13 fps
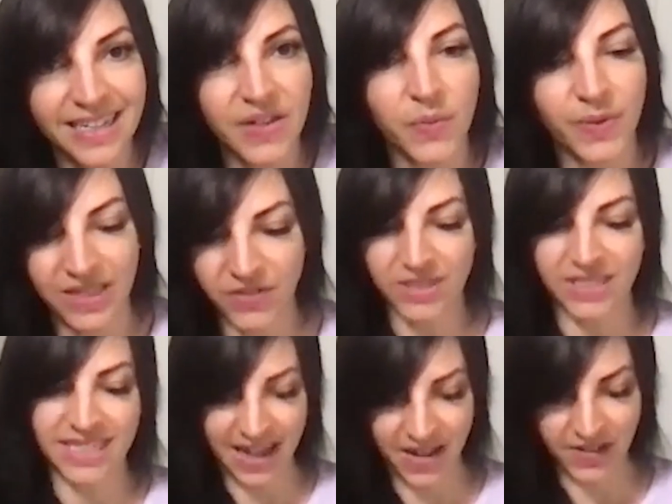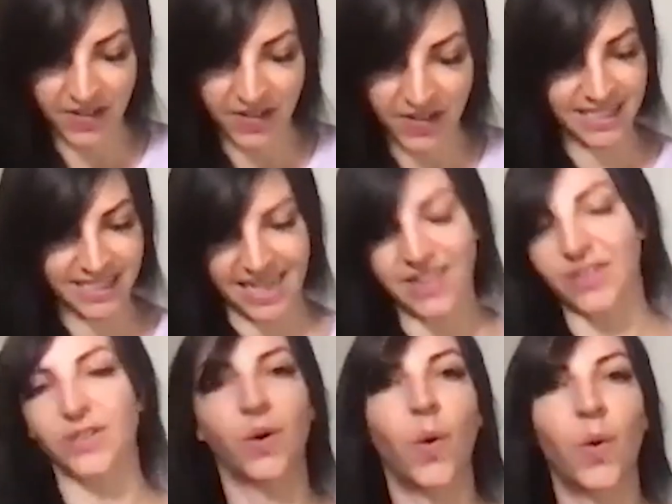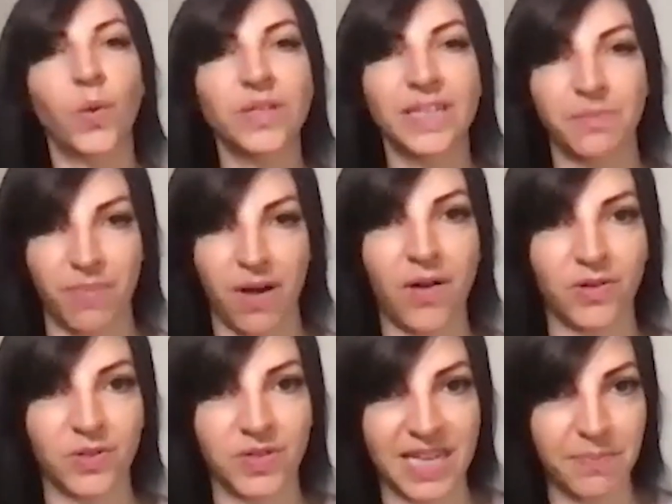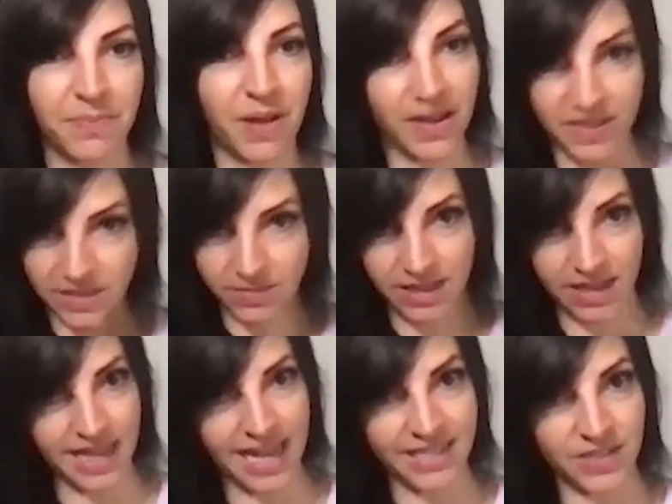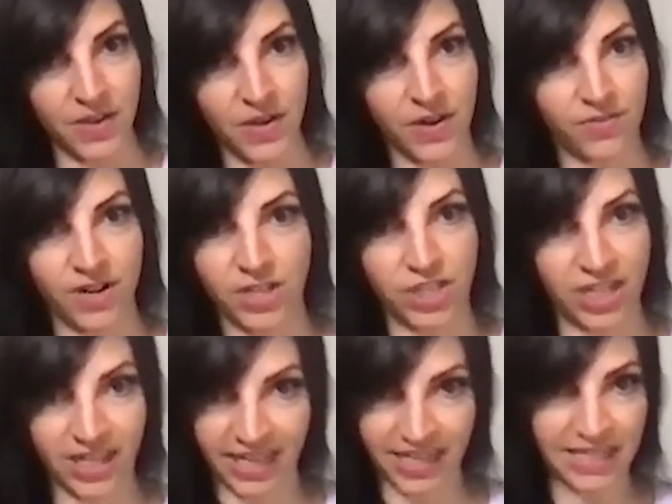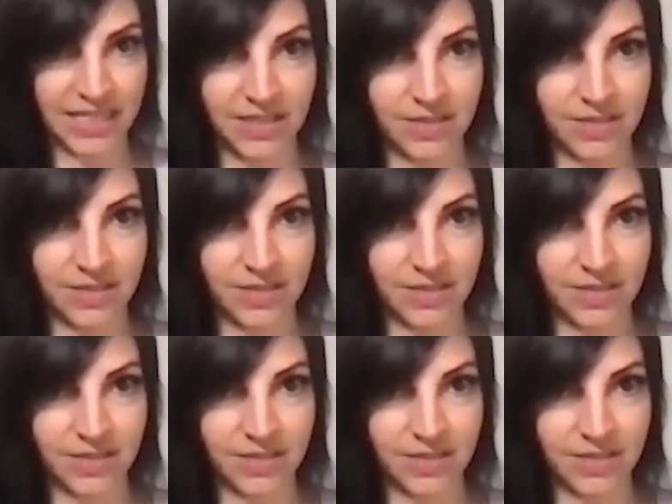when you were down in this cellar holding bottles that possibly the last Tsar of Russia and